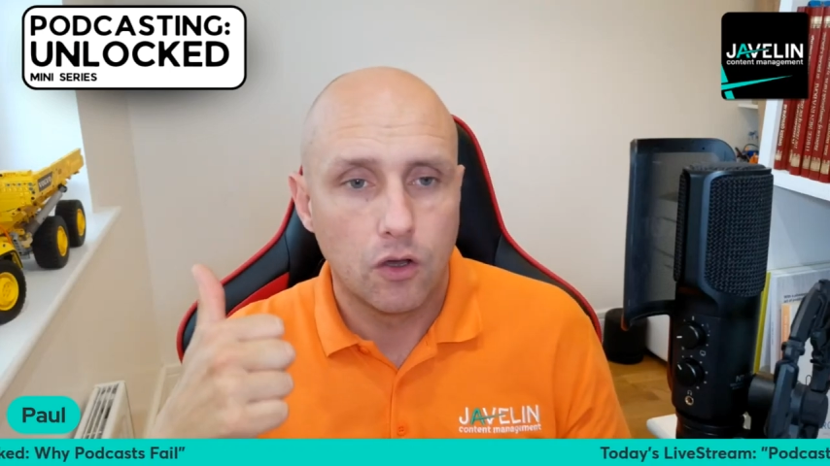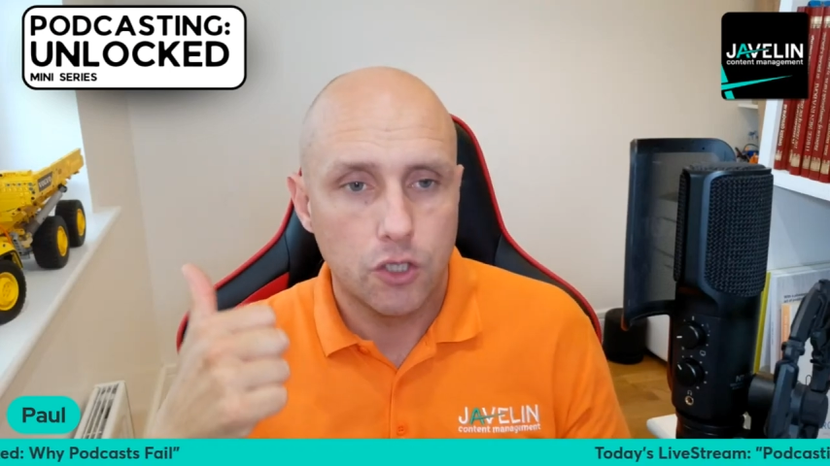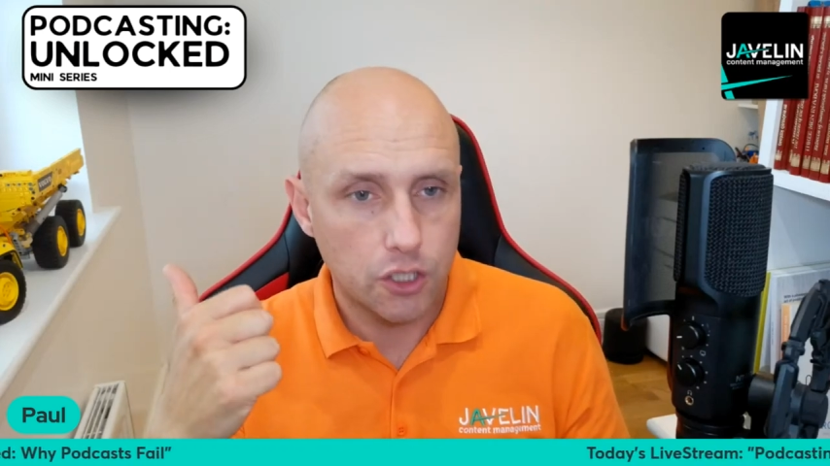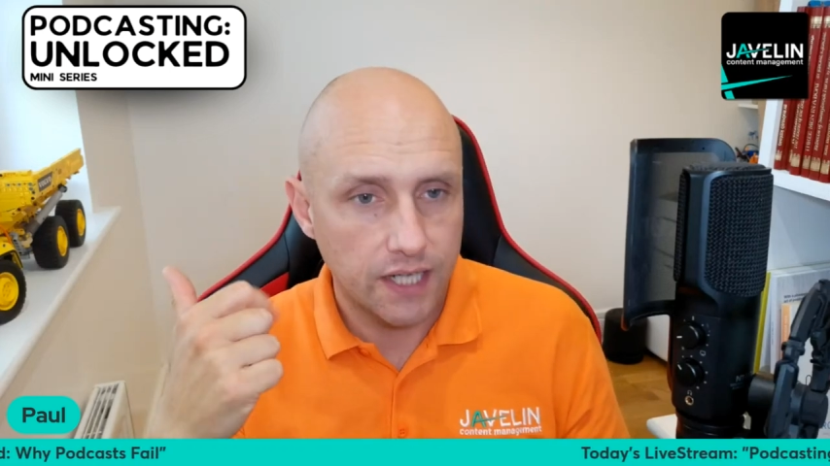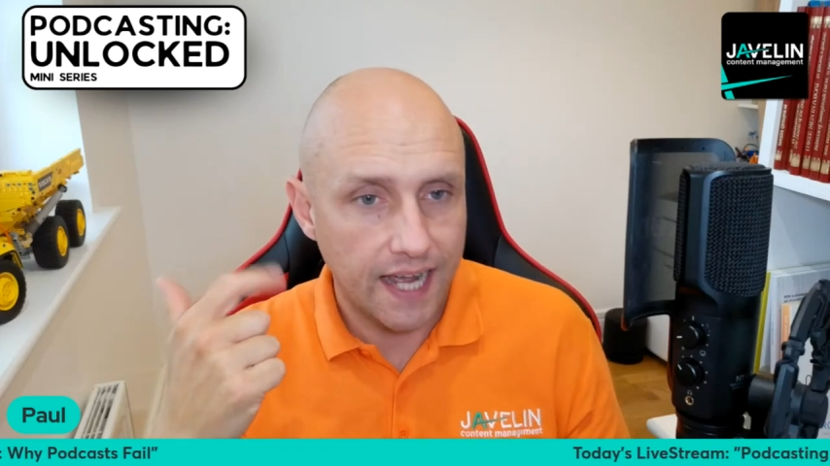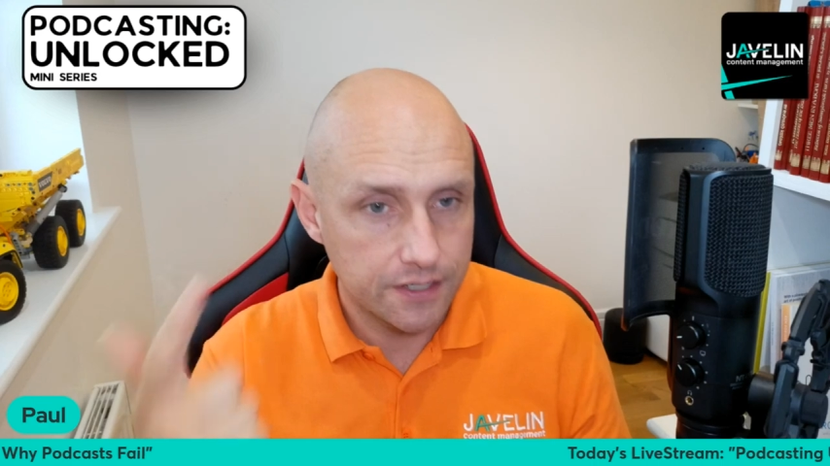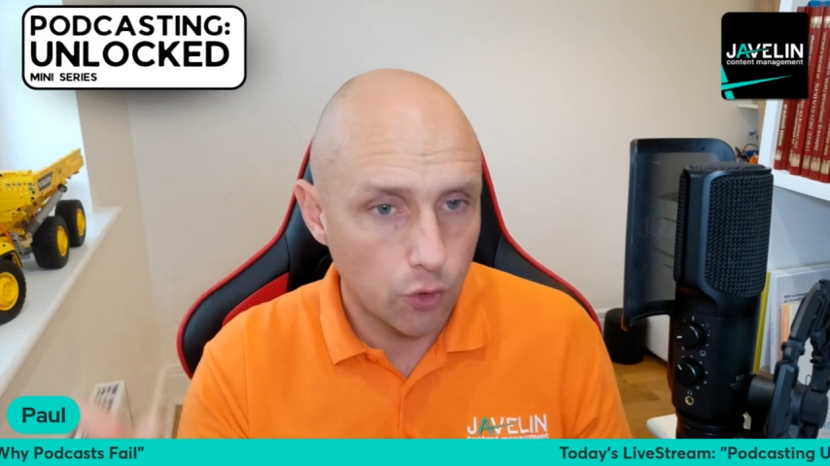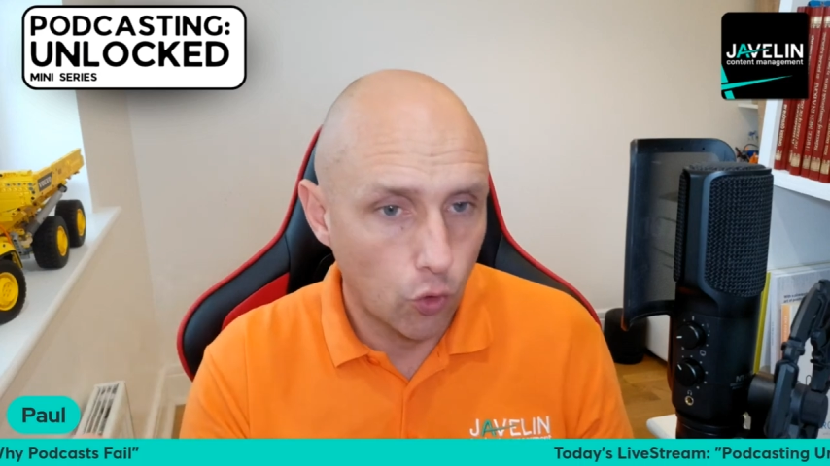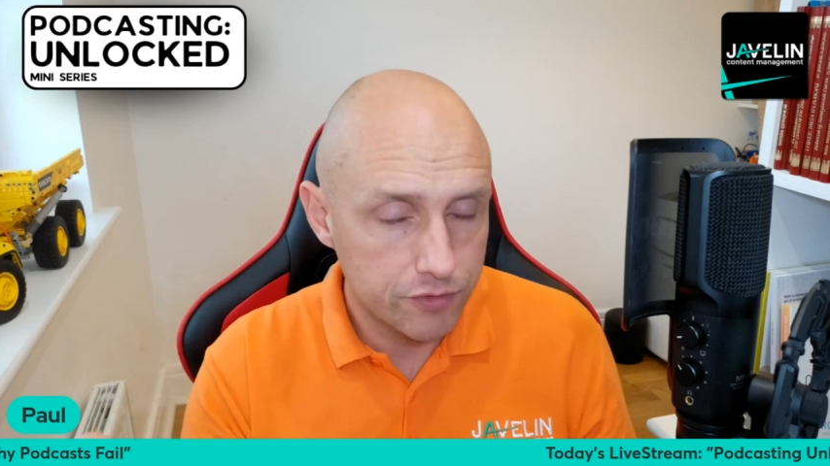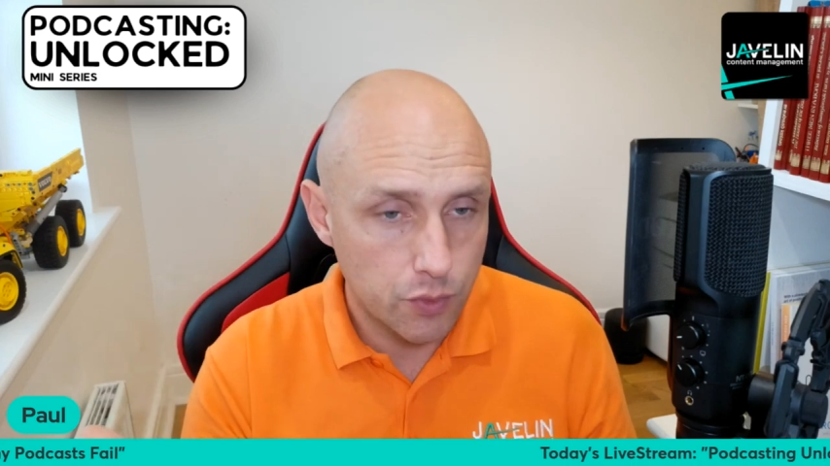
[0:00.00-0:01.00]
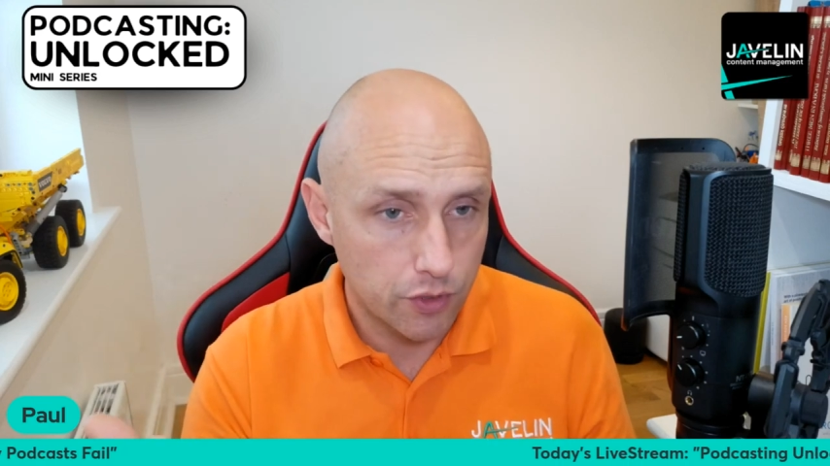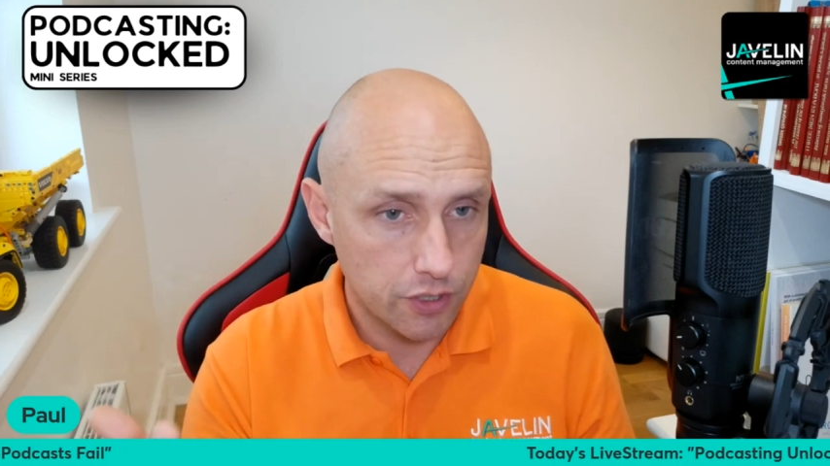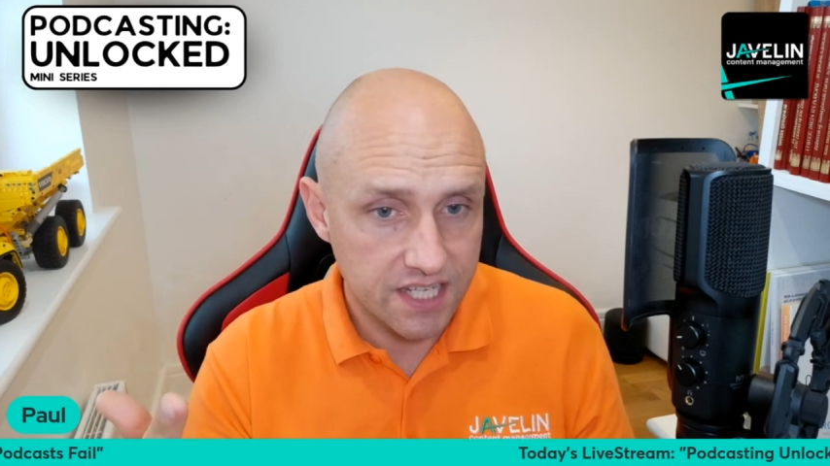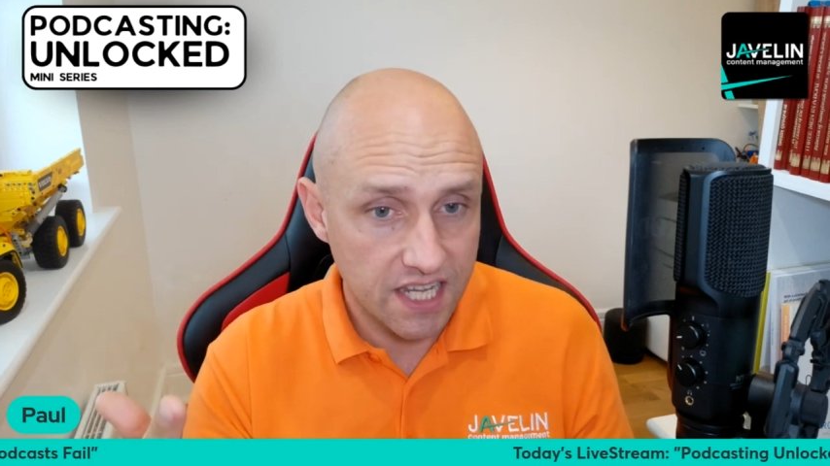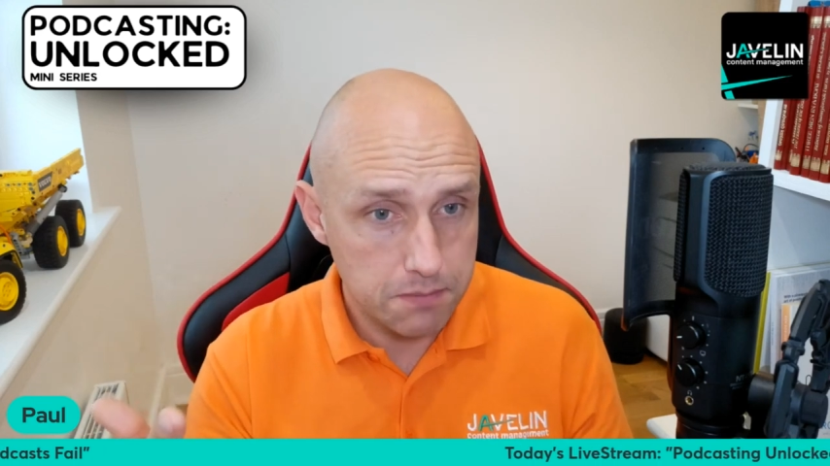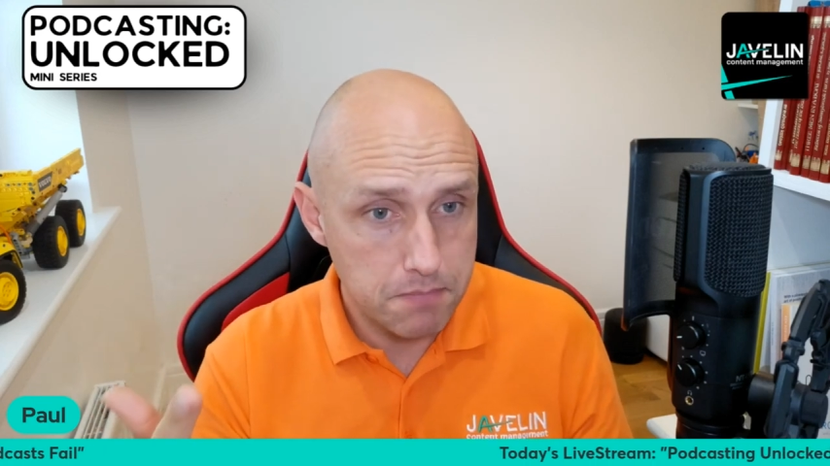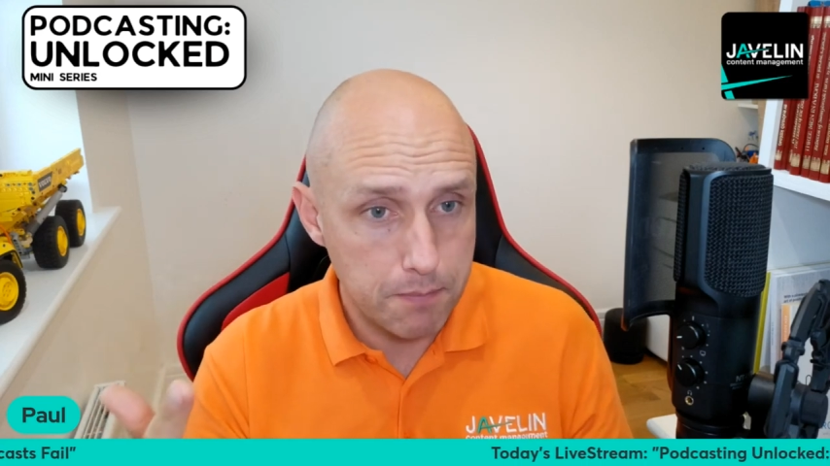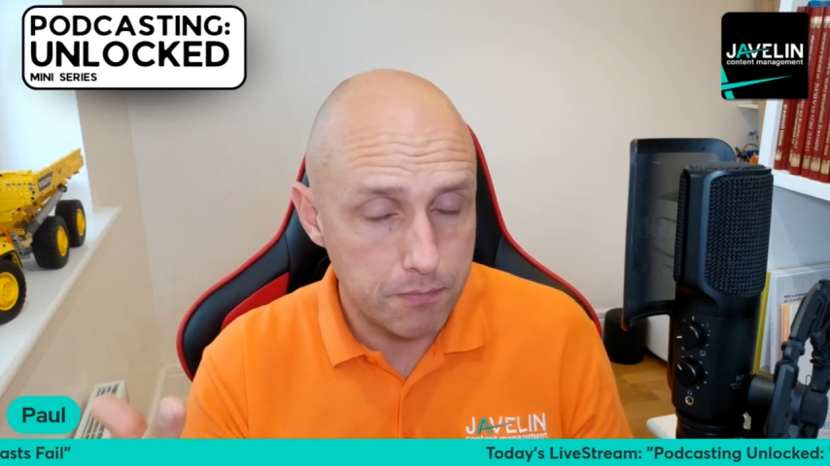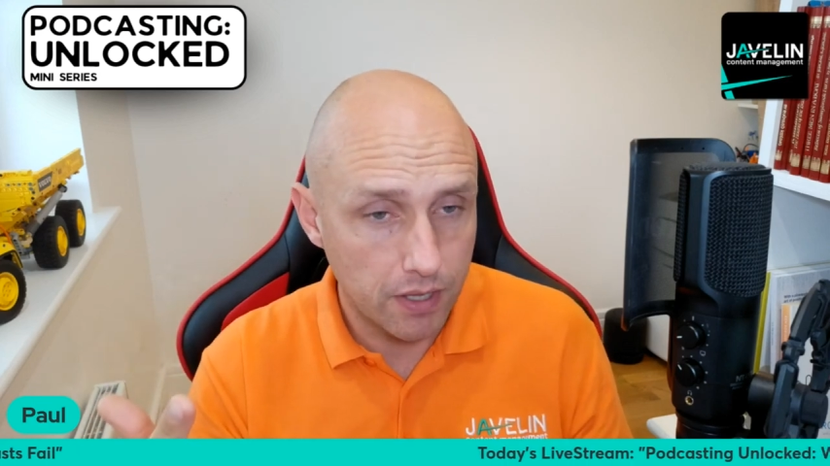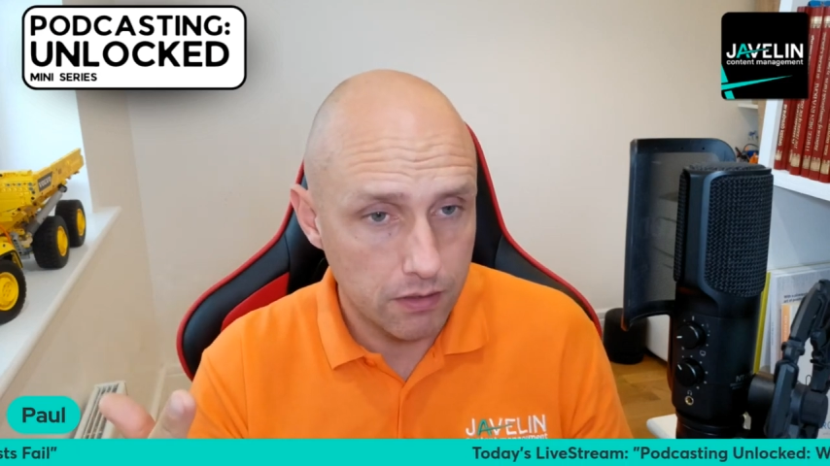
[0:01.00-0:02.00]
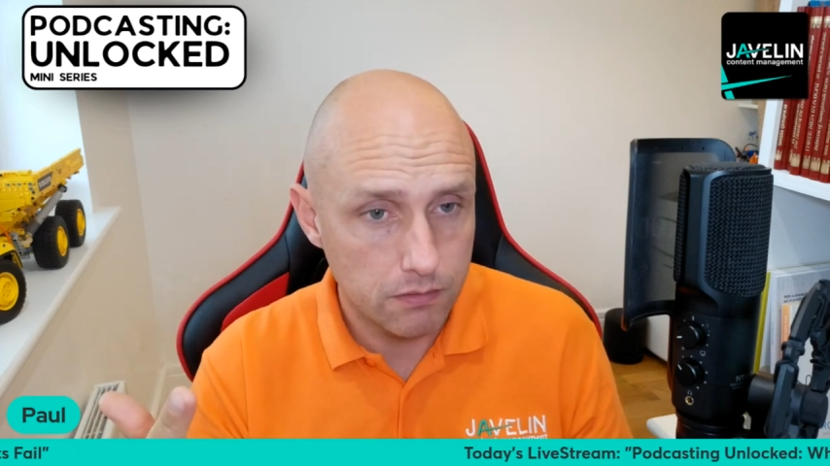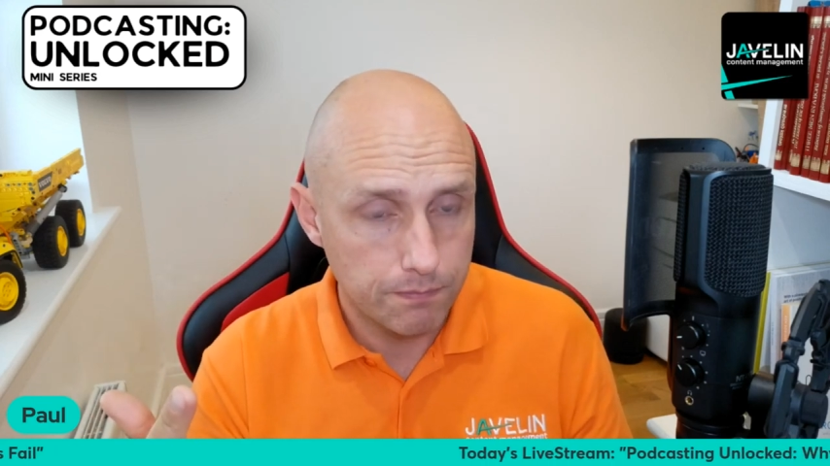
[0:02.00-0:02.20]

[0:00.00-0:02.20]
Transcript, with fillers: You're going to hand it over to another team member,